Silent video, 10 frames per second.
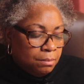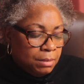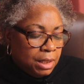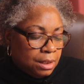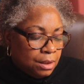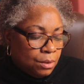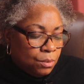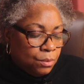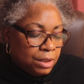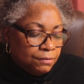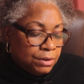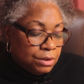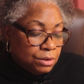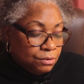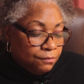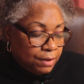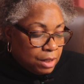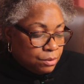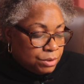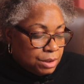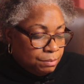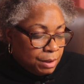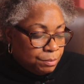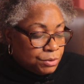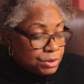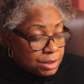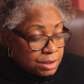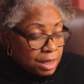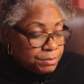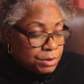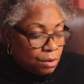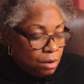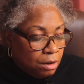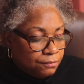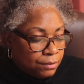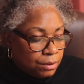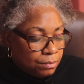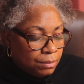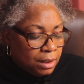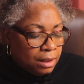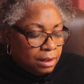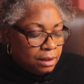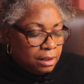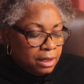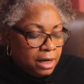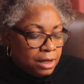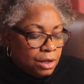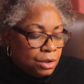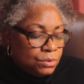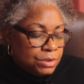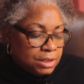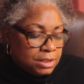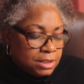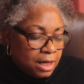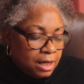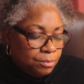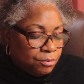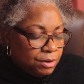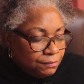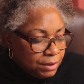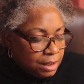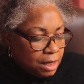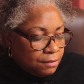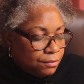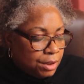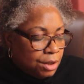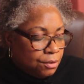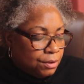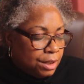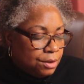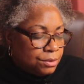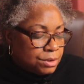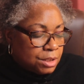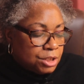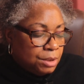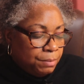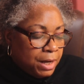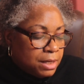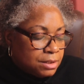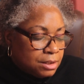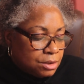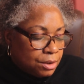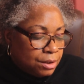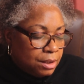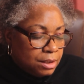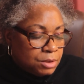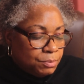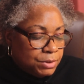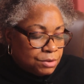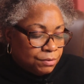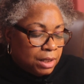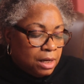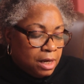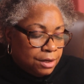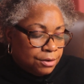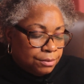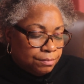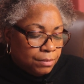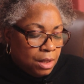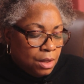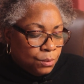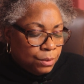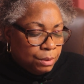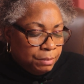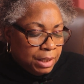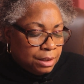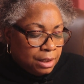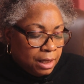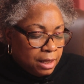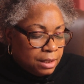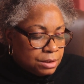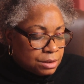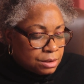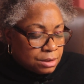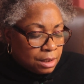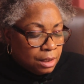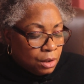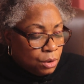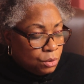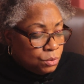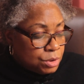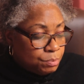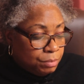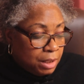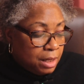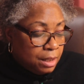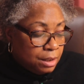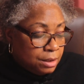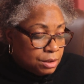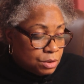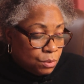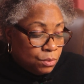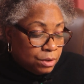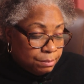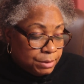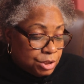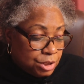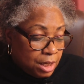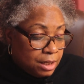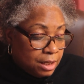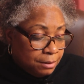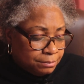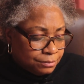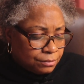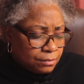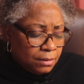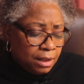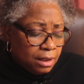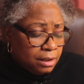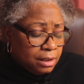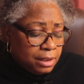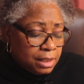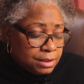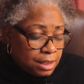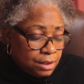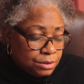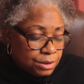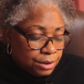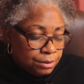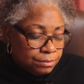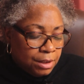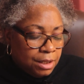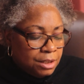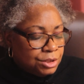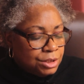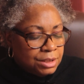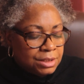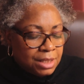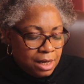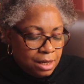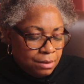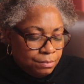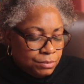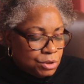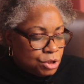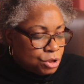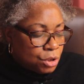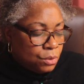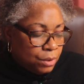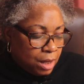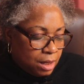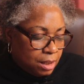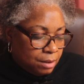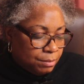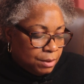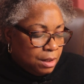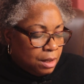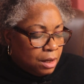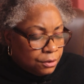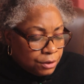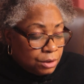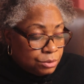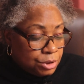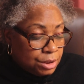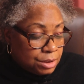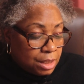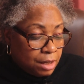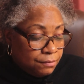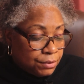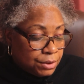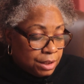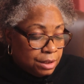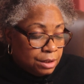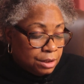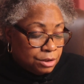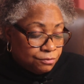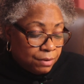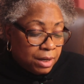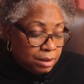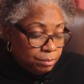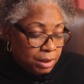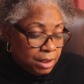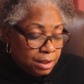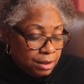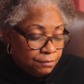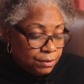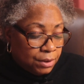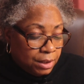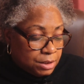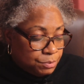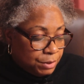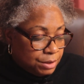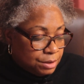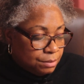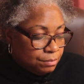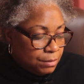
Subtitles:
Mina, one of the new faculty members, accepts her offer, and Lynette goes inside, briefly covering her ears as she passes her husband's recliner. When Mina asks whose blood is on the machete, Lynette tells her. She is calm, so calm, although she is covered in the dried blood of her husband.